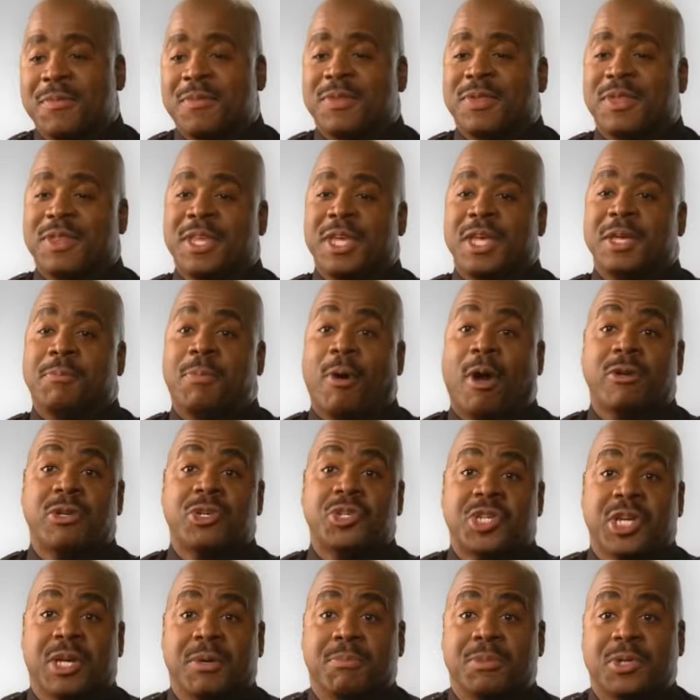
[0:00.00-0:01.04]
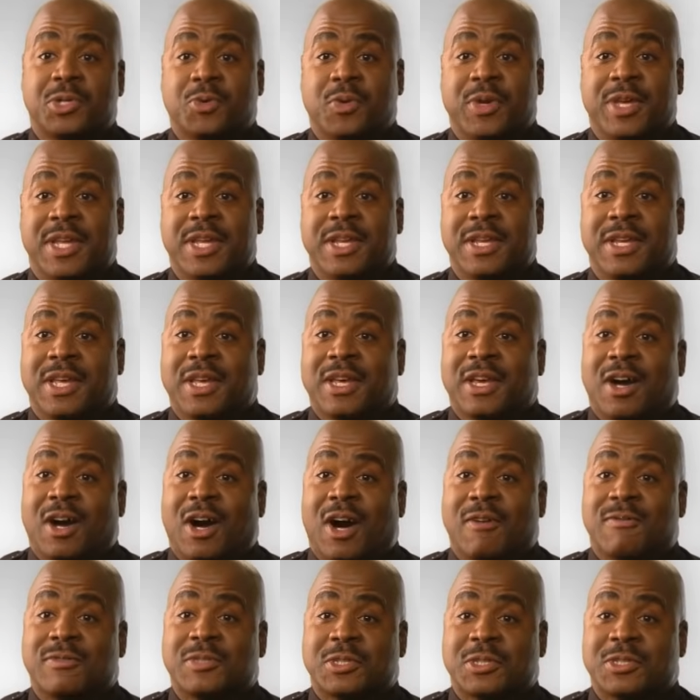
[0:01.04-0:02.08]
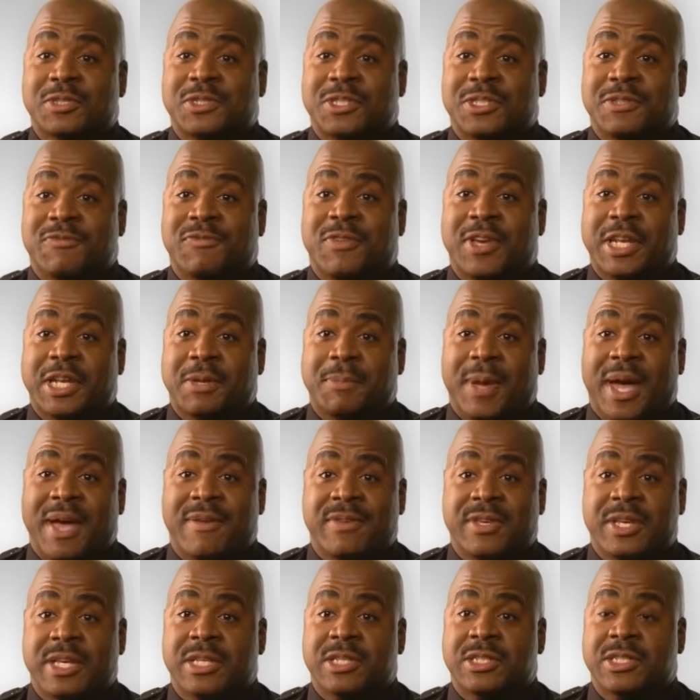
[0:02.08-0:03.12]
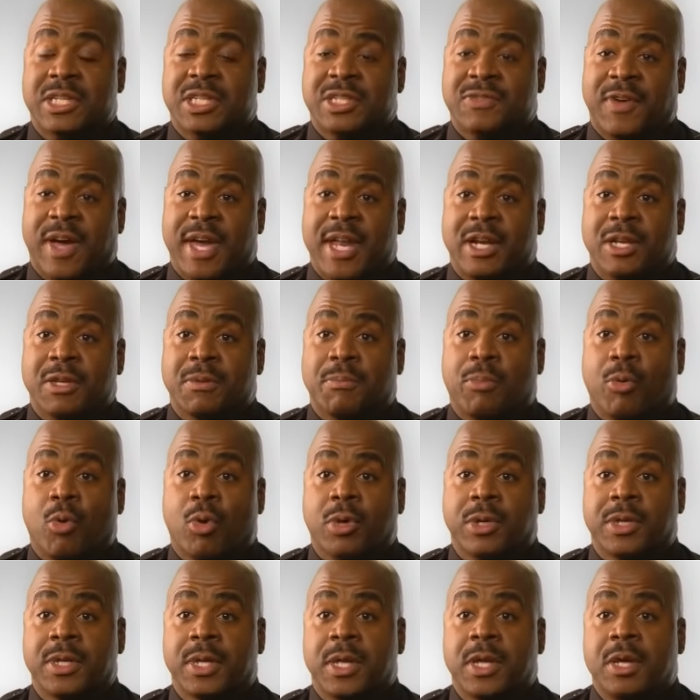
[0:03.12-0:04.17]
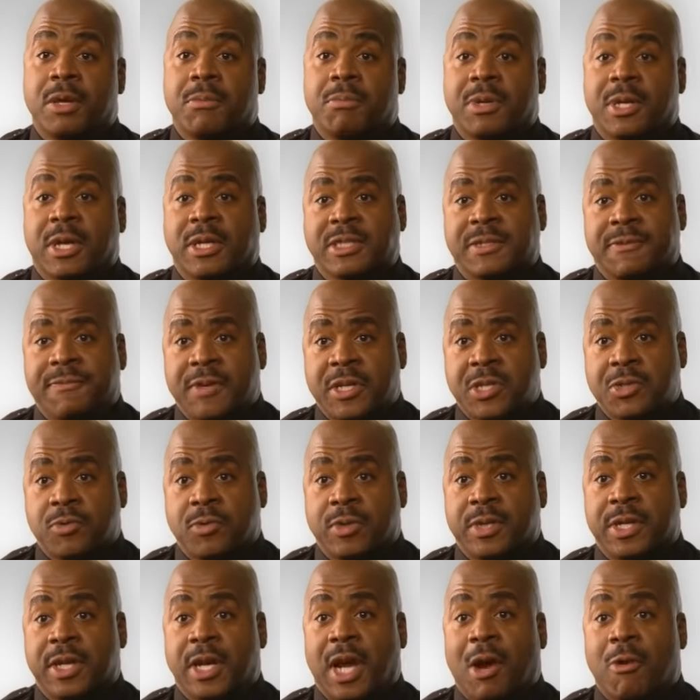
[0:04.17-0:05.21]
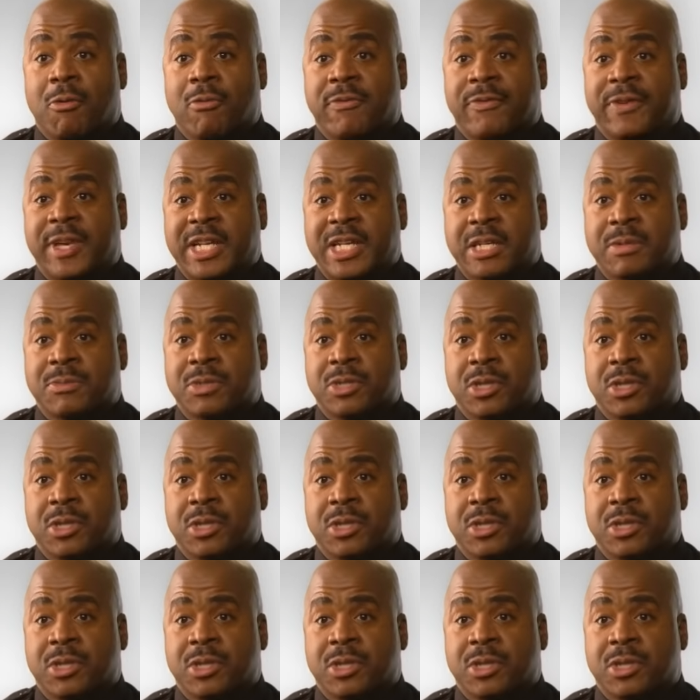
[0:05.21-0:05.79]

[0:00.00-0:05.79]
The partnership between officers and victim advocates is vitally important because eventually our victims